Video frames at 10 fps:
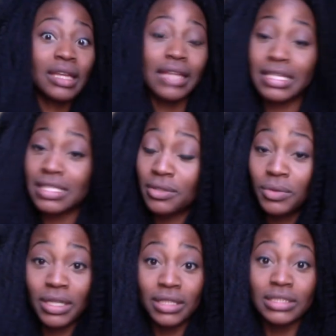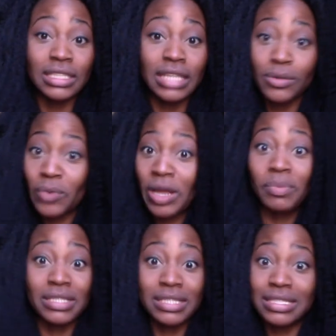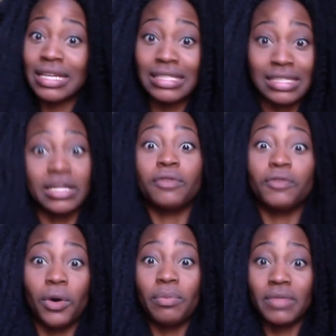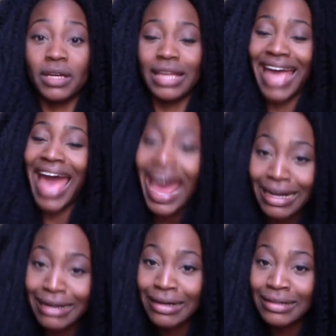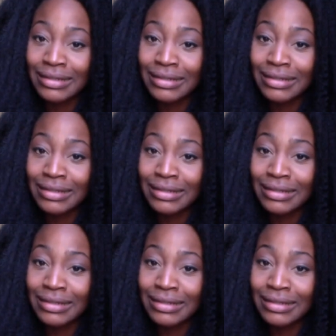like serial killers and like rapists and stuff go up there. Like Attica.